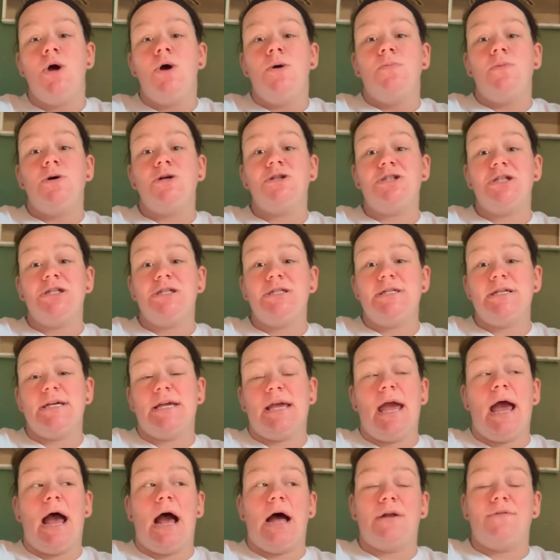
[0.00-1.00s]
pushing to
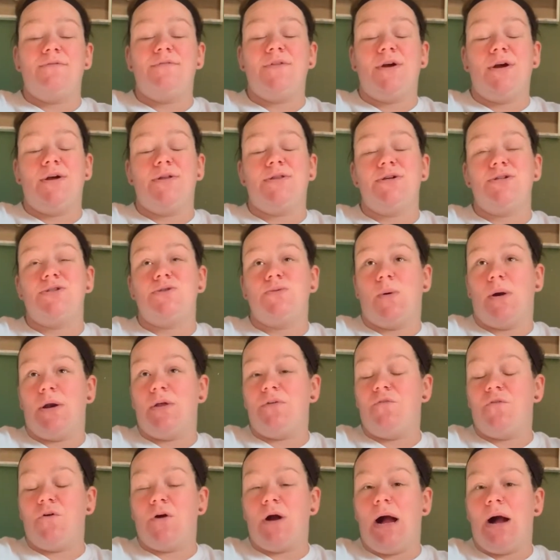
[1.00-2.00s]
get out of there at the
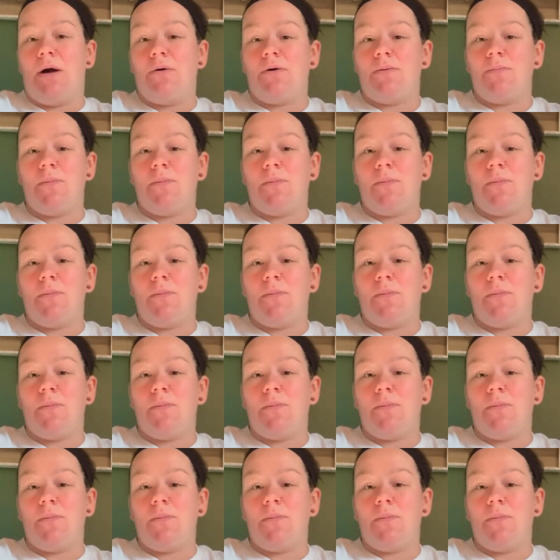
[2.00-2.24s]
24-hour